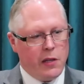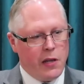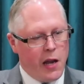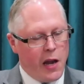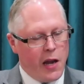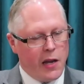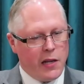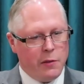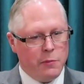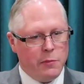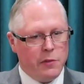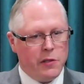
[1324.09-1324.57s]
the
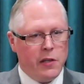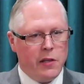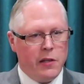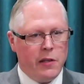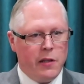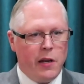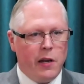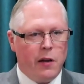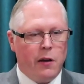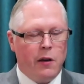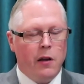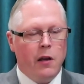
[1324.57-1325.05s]
items in
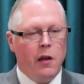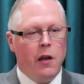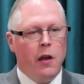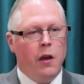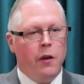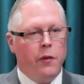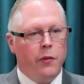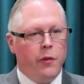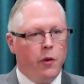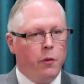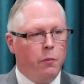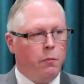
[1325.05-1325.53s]
there.
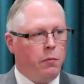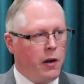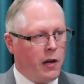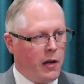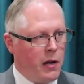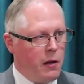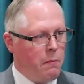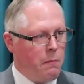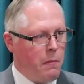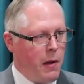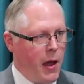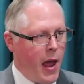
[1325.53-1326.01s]
They'll bring
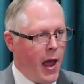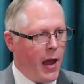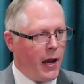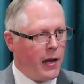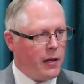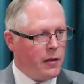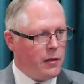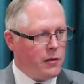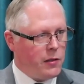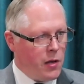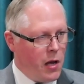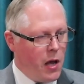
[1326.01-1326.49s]
them back
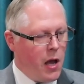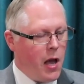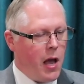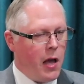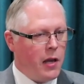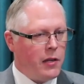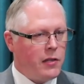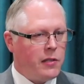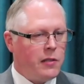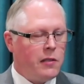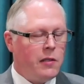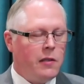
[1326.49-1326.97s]
to
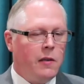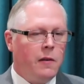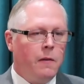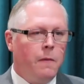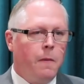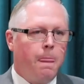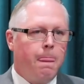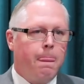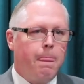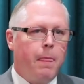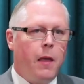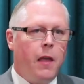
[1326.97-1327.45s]
us.
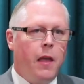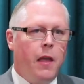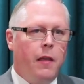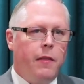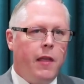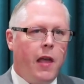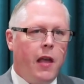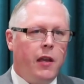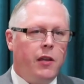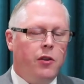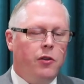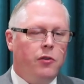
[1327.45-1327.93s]
Okay. And
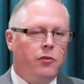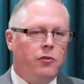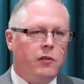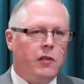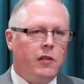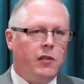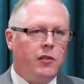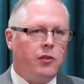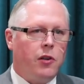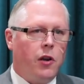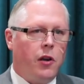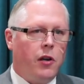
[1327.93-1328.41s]
that
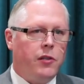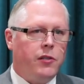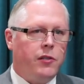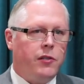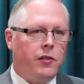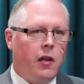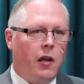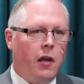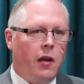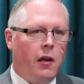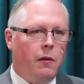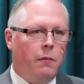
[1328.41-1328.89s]
usually starts
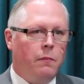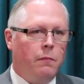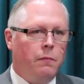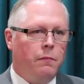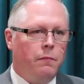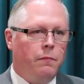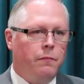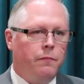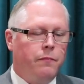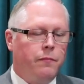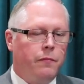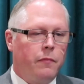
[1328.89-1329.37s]

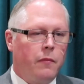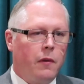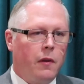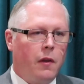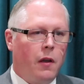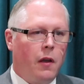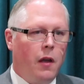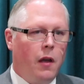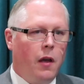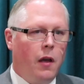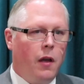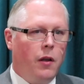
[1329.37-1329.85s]
um,
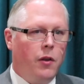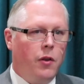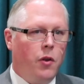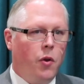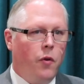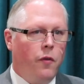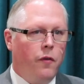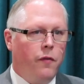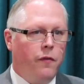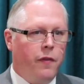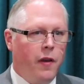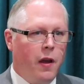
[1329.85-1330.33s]
uh,
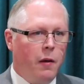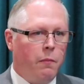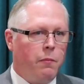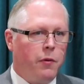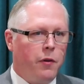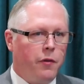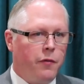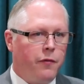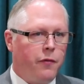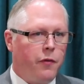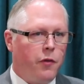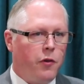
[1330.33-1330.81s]

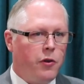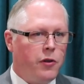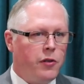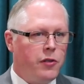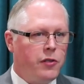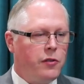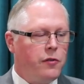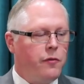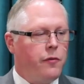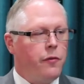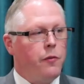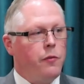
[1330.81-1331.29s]
November
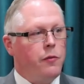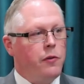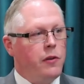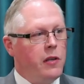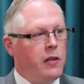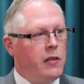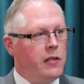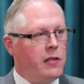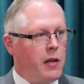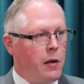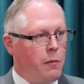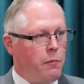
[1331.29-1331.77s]
1st through
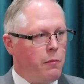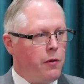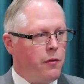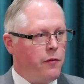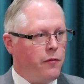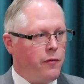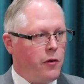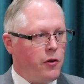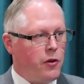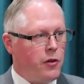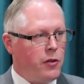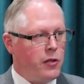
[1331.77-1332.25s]
December
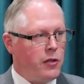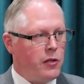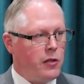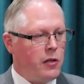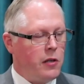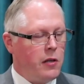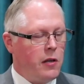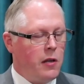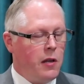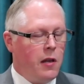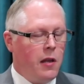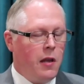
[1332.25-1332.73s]
1st.